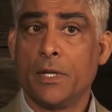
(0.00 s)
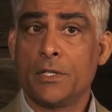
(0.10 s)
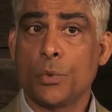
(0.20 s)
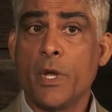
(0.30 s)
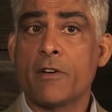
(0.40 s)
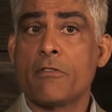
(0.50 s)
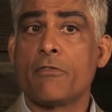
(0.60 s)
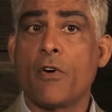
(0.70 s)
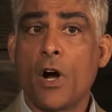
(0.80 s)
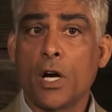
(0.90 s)
So we have a
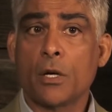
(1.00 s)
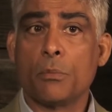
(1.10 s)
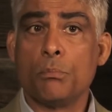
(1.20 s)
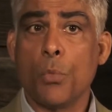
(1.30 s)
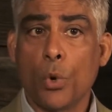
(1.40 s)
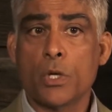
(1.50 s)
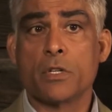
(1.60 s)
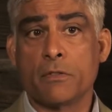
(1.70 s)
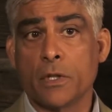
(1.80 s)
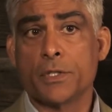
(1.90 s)
far more
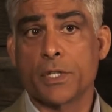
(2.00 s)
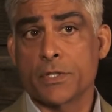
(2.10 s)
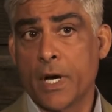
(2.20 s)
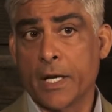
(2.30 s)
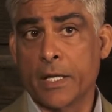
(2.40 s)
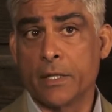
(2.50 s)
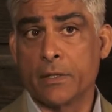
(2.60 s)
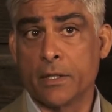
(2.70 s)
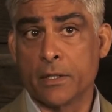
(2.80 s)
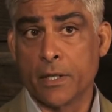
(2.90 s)
diverse society
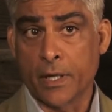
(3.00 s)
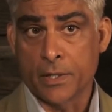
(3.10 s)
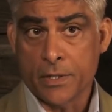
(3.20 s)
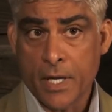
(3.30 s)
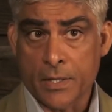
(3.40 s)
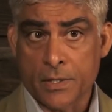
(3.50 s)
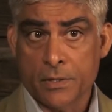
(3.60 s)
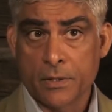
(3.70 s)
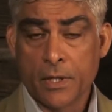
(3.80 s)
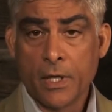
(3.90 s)
than the United States.
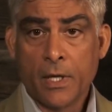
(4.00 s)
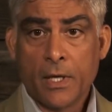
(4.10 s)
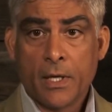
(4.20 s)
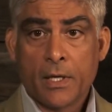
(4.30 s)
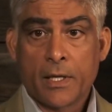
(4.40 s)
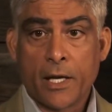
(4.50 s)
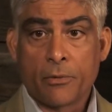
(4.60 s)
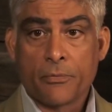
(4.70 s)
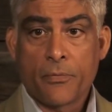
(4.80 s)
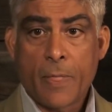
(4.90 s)

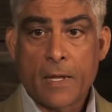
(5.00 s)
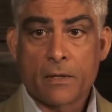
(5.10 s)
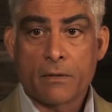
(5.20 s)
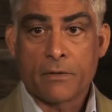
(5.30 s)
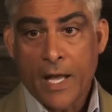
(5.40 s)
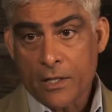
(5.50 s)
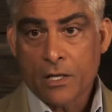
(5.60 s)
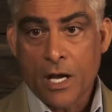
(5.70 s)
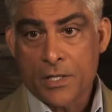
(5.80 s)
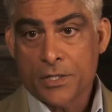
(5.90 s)
Now, that
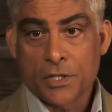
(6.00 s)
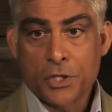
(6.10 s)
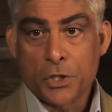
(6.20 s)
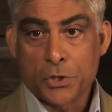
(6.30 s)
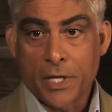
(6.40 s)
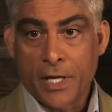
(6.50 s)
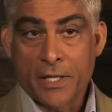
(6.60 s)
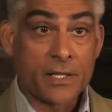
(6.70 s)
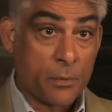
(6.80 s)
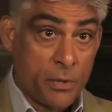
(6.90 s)
causes issues that I
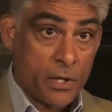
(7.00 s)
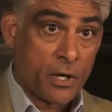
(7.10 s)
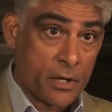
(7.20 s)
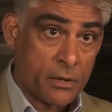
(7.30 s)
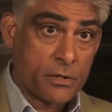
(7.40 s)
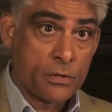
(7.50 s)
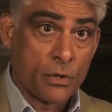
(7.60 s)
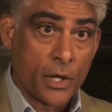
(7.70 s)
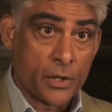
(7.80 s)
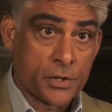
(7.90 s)
think that Pierre
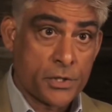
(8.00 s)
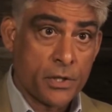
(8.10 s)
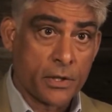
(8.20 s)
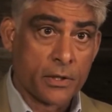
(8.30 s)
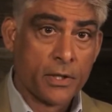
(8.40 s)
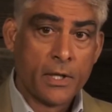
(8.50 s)
Trudeau understood.